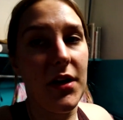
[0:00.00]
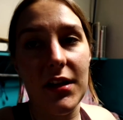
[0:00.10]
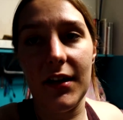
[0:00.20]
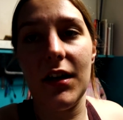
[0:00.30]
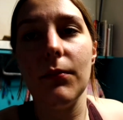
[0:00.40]

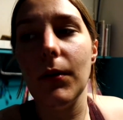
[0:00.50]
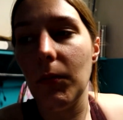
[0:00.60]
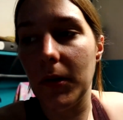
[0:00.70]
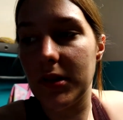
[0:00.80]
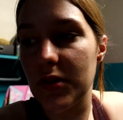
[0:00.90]
anything, I'll
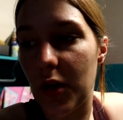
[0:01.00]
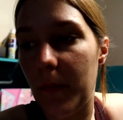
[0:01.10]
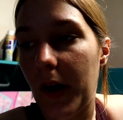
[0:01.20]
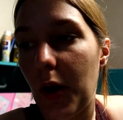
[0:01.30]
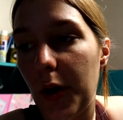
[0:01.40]
probably just go
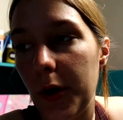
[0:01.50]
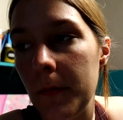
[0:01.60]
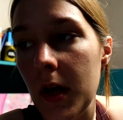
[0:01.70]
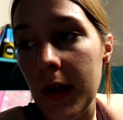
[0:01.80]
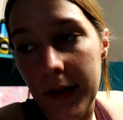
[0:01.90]
back home,
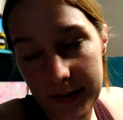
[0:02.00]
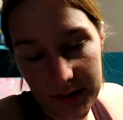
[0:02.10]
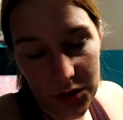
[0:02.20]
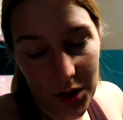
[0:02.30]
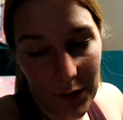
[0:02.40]
because I
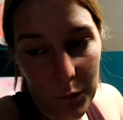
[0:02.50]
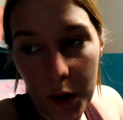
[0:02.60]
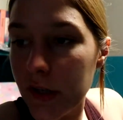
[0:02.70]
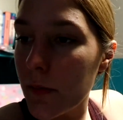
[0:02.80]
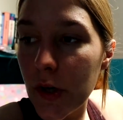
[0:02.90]
do have
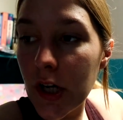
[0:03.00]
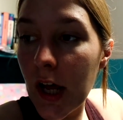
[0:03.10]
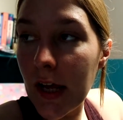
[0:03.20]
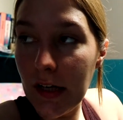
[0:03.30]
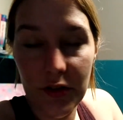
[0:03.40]
work tomorrow
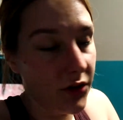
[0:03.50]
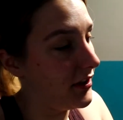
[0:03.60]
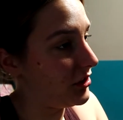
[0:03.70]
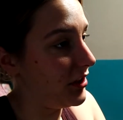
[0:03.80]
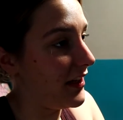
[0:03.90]
night and I don't
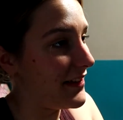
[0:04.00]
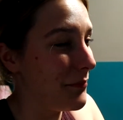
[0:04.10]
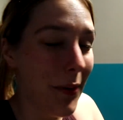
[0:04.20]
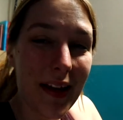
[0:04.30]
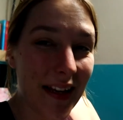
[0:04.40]
actually need to
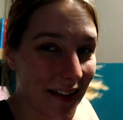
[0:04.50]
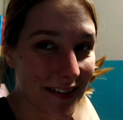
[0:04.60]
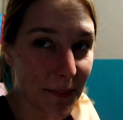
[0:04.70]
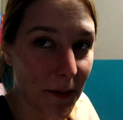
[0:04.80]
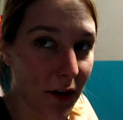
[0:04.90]
be here
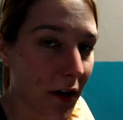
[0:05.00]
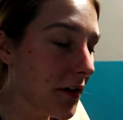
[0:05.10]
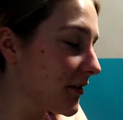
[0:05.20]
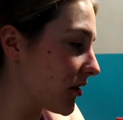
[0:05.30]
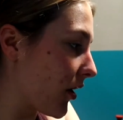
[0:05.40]
tomorrow.
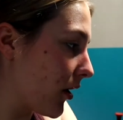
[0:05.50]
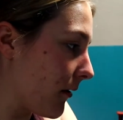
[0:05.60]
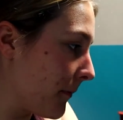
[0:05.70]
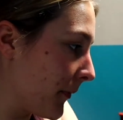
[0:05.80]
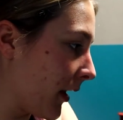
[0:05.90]
So
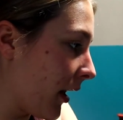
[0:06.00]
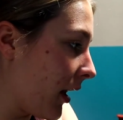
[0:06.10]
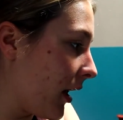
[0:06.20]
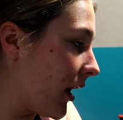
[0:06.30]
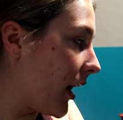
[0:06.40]

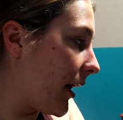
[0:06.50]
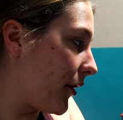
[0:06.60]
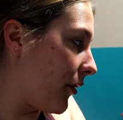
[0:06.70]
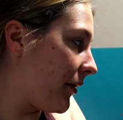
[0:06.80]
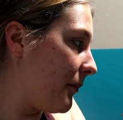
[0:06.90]
I don't
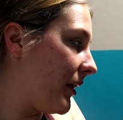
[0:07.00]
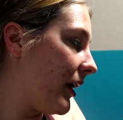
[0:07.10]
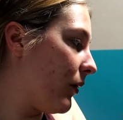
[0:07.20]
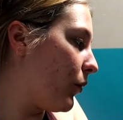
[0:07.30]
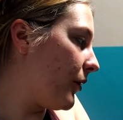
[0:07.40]
know,
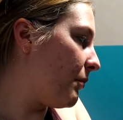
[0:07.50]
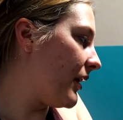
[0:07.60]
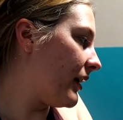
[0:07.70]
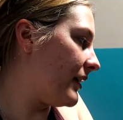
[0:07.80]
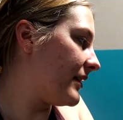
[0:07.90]
it would be
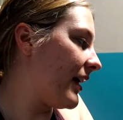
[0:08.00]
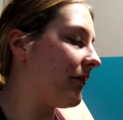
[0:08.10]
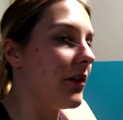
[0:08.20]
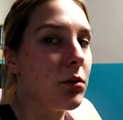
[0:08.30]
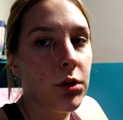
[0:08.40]
nice to have
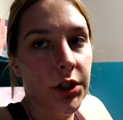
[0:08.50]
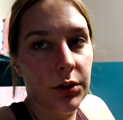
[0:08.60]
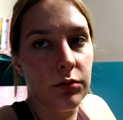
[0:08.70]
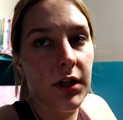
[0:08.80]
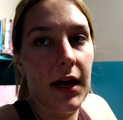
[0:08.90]
a little
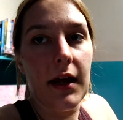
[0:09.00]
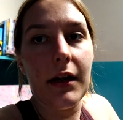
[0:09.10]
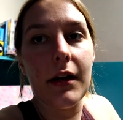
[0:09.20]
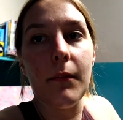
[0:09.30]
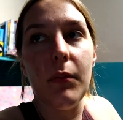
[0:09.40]
chill
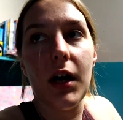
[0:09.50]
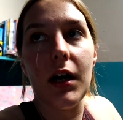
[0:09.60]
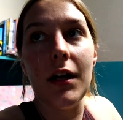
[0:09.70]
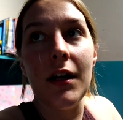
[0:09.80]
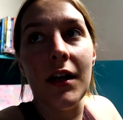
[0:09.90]
day, but
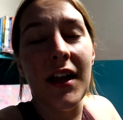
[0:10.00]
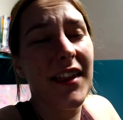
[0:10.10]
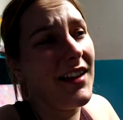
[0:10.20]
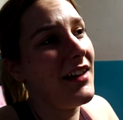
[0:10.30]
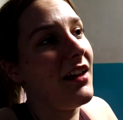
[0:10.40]

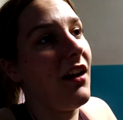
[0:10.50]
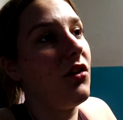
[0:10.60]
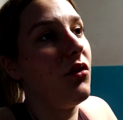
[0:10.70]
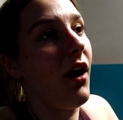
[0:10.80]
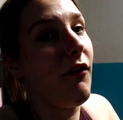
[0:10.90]
then again, I
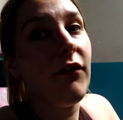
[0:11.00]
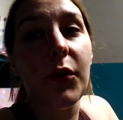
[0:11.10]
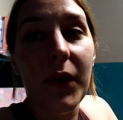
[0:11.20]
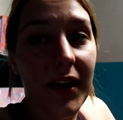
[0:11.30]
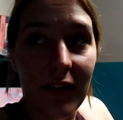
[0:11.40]
do have the
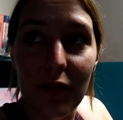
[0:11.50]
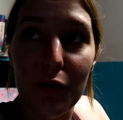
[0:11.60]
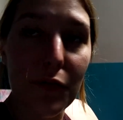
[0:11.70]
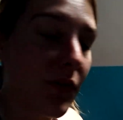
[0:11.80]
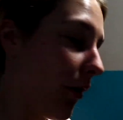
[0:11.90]
weekend
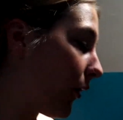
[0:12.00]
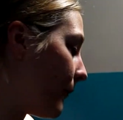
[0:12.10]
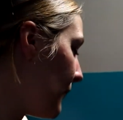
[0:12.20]
off, so